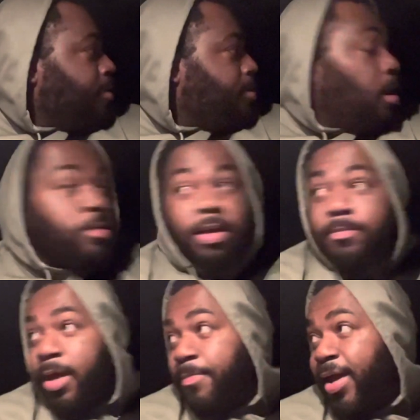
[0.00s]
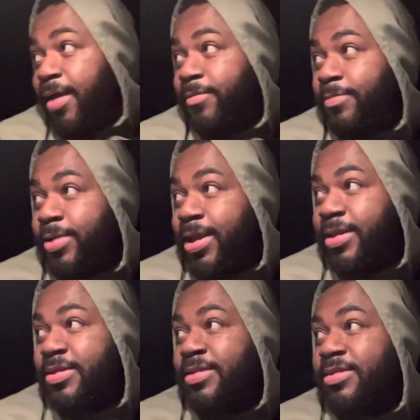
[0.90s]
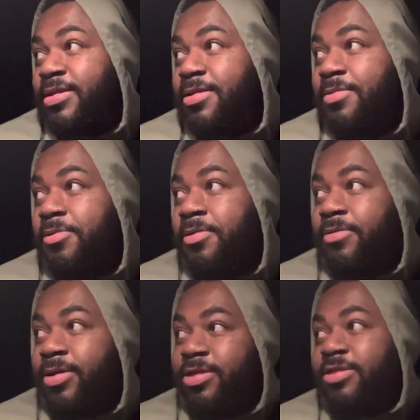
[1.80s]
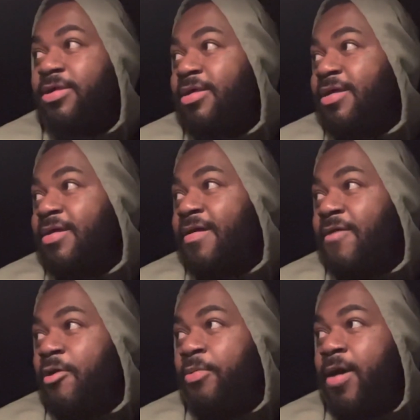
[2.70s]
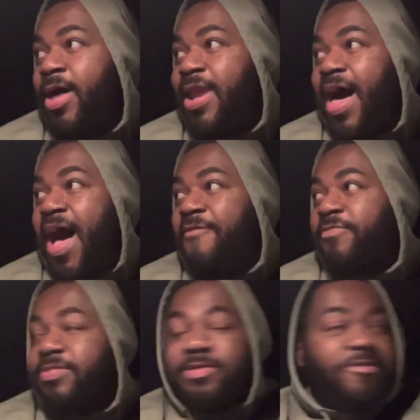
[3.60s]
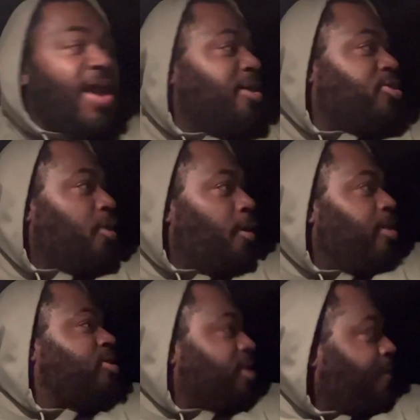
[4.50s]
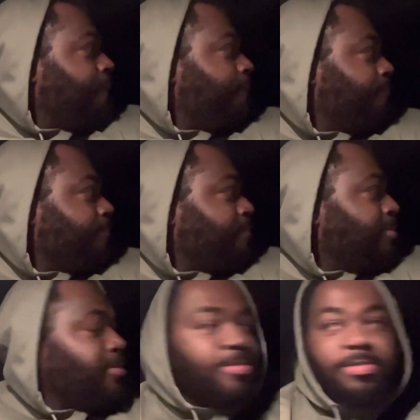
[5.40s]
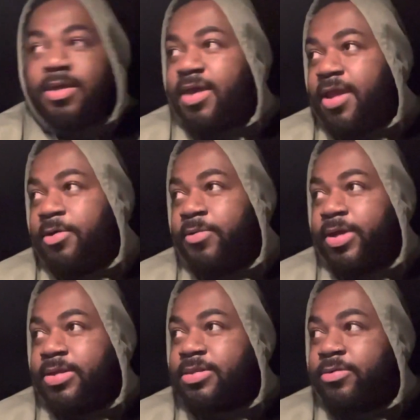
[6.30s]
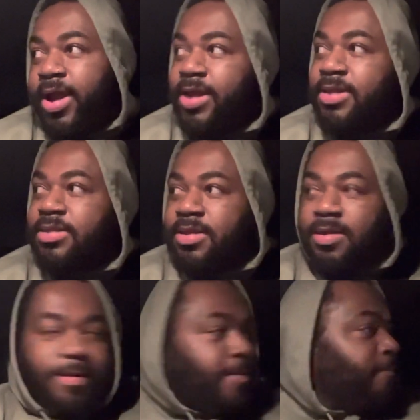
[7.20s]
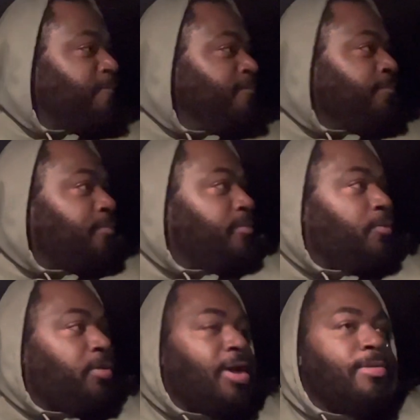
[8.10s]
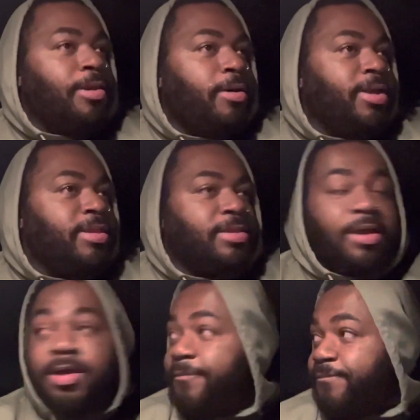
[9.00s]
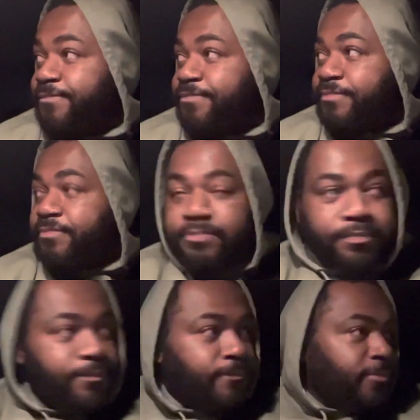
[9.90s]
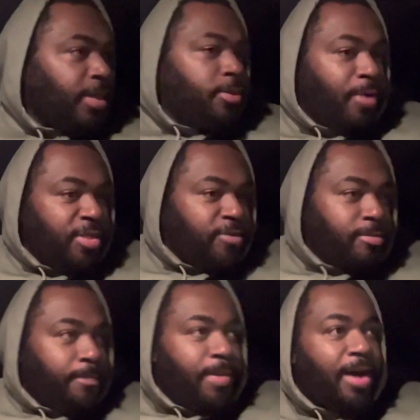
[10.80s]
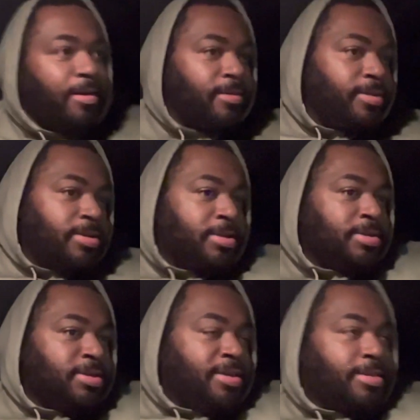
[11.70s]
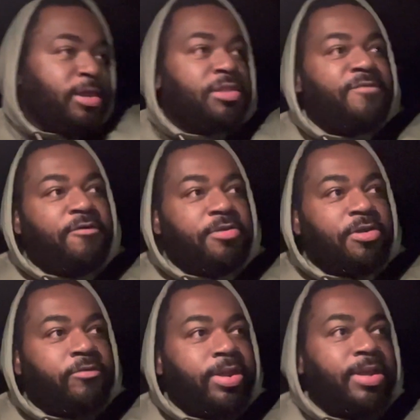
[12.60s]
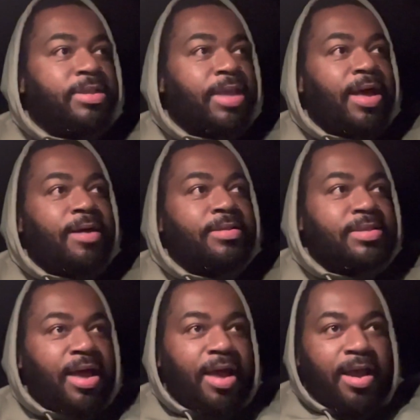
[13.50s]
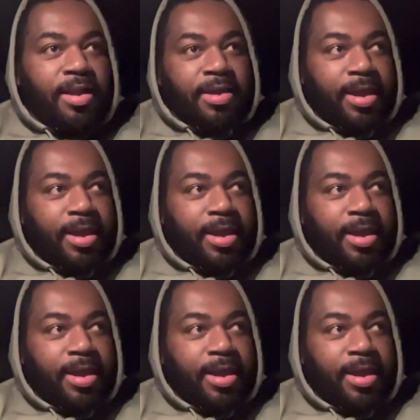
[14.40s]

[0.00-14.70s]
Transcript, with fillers: Oh, my bad. We ain't in Sin City no more, Rich. Reporting live from Savannah, Georgia. Decatur where it's crazy. Or whatever Lloyd said. The weather about 64 degrees outside.